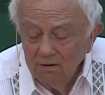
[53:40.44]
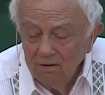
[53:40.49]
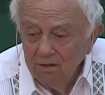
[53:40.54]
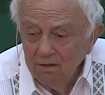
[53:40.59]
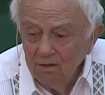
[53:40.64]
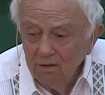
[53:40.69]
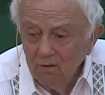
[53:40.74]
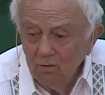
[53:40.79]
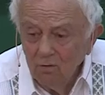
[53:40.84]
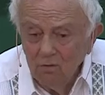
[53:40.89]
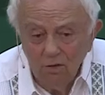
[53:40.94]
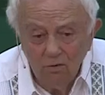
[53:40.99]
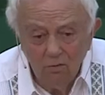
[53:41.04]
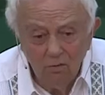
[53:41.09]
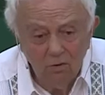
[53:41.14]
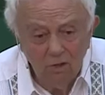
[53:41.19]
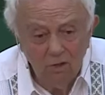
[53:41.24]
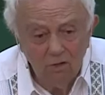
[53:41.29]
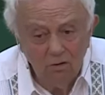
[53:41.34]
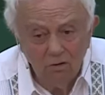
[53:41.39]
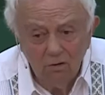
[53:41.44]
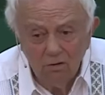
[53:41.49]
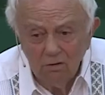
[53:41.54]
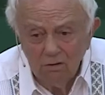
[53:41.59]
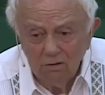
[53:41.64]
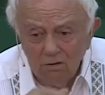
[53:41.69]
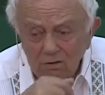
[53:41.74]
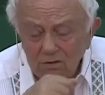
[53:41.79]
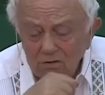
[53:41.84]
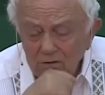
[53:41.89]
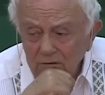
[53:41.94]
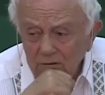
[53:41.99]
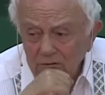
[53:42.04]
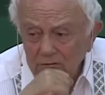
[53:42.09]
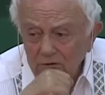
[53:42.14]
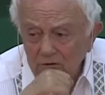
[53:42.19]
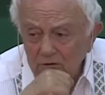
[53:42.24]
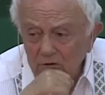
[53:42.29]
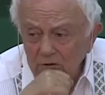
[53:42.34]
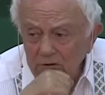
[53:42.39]
uh, will, will uh,
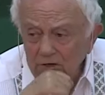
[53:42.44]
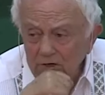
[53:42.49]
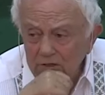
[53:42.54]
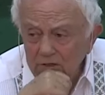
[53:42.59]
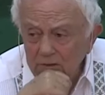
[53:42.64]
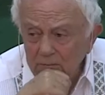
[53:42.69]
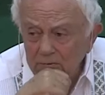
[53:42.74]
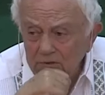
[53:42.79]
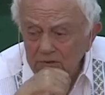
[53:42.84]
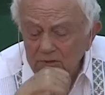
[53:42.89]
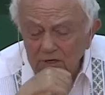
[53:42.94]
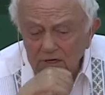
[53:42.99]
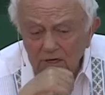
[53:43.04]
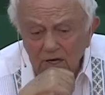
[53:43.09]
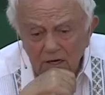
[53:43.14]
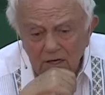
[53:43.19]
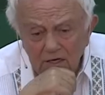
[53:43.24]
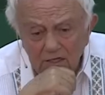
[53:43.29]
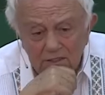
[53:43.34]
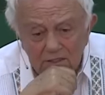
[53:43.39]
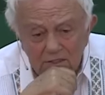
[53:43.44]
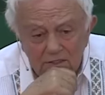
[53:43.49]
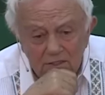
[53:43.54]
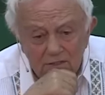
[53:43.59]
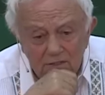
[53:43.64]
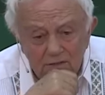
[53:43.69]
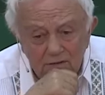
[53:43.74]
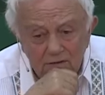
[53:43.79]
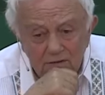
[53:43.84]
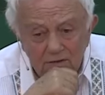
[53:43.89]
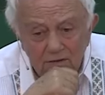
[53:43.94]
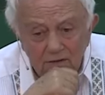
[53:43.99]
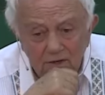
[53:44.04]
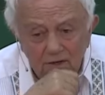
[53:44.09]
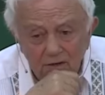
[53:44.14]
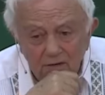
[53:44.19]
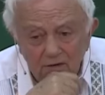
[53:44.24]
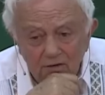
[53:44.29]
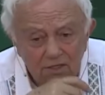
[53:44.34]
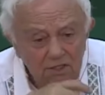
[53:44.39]
cure the, the case.
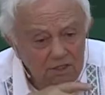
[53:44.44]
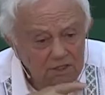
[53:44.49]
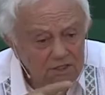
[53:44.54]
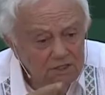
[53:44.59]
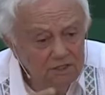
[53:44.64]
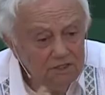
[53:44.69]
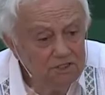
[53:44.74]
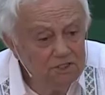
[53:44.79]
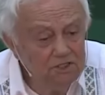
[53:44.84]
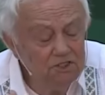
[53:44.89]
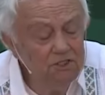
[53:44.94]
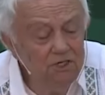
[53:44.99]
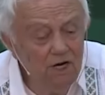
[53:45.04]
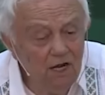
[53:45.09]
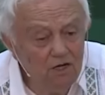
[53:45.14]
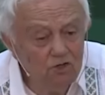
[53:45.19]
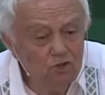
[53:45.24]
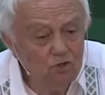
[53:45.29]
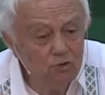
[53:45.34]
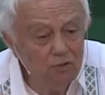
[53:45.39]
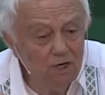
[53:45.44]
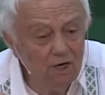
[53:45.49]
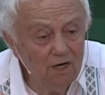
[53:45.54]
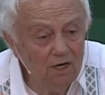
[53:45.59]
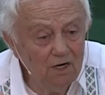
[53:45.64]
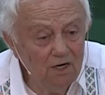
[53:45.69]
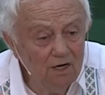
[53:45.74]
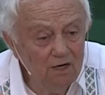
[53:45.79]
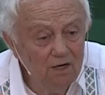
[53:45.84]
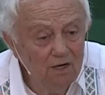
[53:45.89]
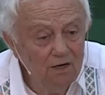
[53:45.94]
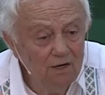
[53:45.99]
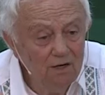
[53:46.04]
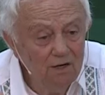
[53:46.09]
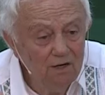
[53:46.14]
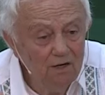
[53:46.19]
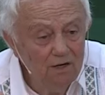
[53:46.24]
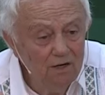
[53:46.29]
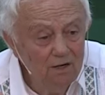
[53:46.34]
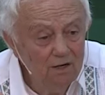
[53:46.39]
It's, it's natural
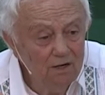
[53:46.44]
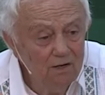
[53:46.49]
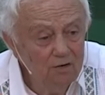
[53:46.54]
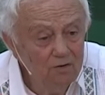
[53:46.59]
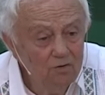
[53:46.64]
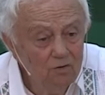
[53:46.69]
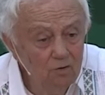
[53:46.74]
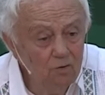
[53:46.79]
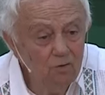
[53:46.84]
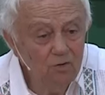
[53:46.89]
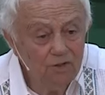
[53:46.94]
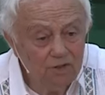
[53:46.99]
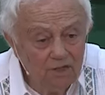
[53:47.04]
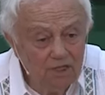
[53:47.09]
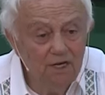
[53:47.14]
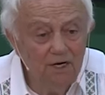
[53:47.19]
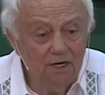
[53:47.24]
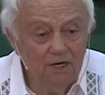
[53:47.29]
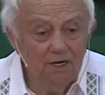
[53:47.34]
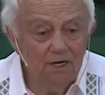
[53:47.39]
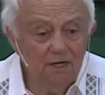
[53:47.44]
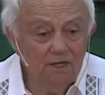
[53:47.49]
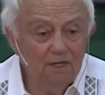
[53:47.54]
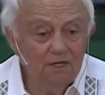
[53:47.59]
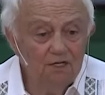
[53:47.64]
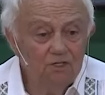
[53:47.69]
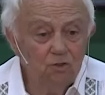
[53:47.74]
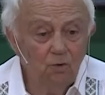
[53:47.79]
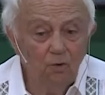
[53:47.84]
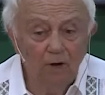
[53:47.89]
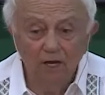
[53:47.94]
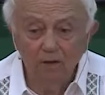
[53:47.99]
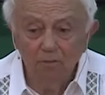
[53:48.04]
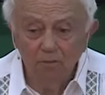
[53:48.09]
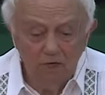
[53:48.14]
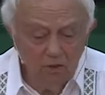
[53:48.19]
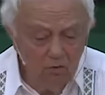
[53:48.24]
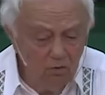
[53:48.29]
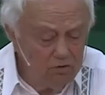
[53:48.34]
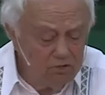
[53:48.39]
to think in this way
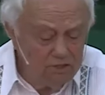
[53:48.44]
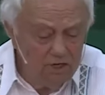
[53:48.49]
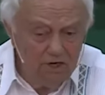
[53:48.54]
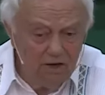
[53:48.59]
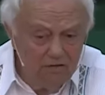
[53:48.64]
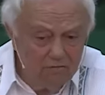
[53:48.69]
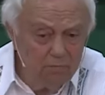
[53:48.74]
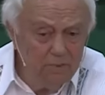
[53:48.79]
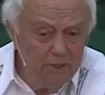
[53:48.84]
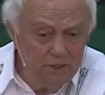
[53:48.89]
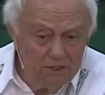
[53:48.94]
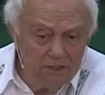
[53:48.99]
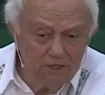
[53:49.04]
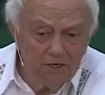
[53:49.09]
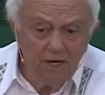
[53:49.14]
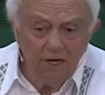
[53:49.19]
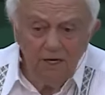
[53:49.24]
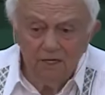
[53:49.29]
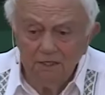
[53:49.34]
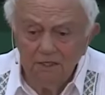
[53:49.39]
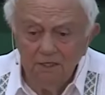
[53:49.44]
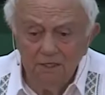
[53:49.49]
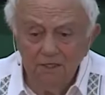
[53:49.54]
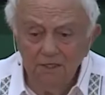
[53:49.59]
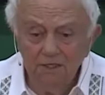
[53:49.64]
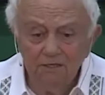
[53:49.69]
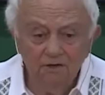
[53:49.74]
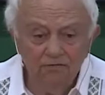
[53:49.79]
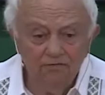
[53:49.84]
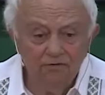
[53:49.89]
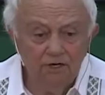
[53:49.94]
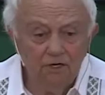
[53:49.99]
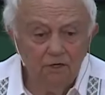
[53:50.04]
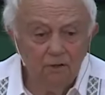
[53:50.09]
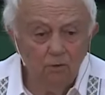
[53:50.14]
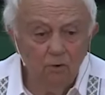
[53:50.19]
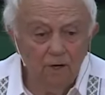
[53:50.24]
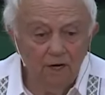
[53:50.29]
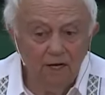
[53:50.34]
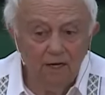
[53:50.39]
because they have been trained in a
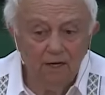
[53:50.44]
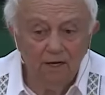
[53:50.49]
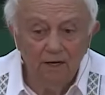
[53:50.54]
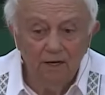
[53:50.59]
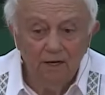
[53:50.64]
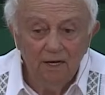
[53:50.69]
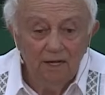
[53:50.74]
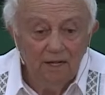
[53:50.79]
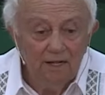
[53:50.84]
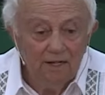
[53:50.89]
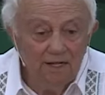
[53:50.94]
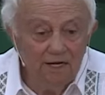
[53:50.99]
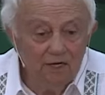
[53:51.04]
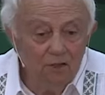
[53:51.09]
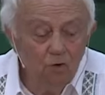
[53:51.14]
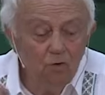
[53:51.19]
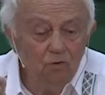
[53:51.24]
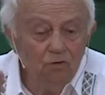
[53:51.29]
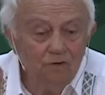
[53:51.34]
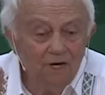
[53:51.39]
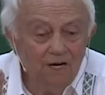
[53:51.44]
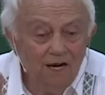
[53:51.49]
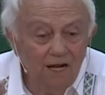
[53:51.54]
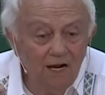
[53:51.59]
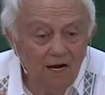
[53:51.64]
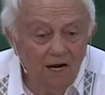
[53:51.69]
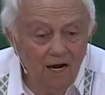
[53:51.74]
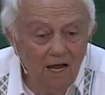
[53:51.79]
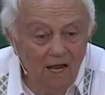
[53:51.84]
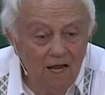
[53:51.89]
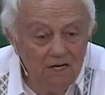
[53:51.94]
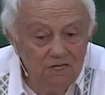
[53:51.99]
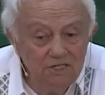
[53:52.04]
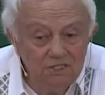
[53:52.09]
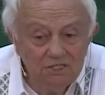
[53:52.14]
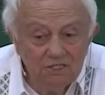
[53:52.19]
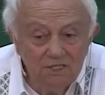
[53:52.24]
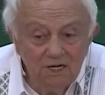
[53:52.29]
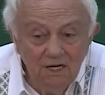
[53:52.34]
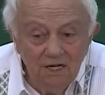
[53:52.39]
different way. They don't
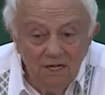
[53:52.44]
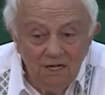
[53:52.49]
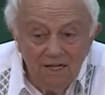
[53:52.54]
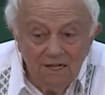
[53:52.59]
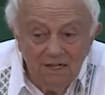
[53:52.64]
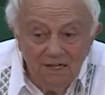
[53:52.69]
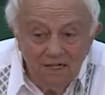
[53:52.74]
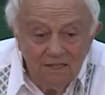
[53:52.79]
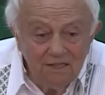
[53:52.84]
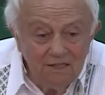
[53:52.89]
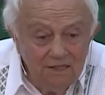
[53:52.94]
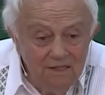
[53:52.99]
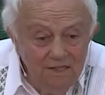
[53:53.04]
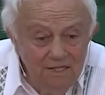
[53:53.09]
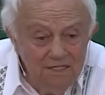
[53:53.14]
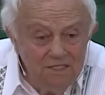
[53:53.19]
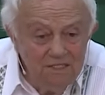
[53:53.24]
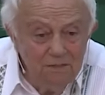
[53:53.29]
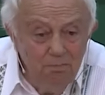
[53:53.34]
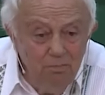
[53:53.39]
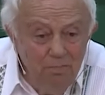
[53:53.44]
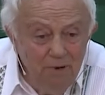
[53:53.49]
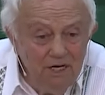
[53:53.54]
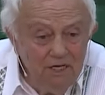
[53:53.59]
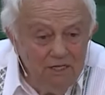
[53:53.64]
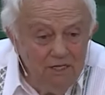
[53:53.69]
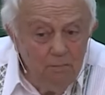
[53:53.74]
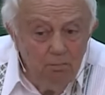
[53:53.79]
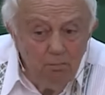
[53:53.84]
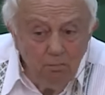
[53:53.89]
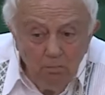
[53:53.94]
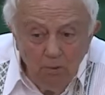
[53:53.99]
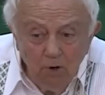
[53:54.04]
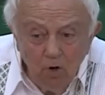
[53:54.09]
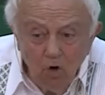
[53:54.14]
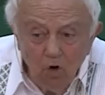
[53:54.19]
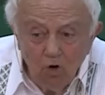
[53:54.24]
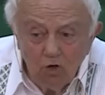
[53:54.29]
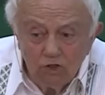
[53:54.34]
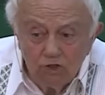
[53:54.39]
realize that these building
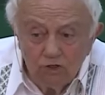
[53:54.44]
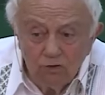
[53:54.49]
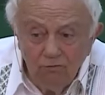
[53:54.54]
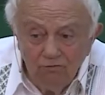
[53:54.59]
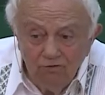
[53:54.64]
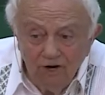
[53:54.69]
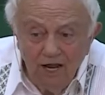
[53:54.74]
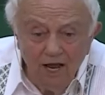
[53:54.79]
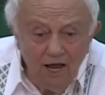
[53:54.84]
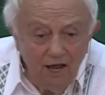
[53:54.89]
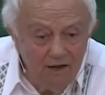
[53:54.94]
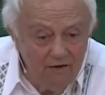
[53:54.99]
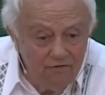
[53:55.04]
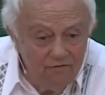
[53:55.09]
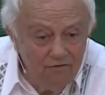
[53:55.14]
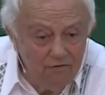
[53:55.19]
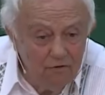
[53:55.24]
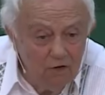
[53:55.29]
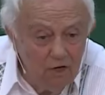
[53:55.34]
blocks of life,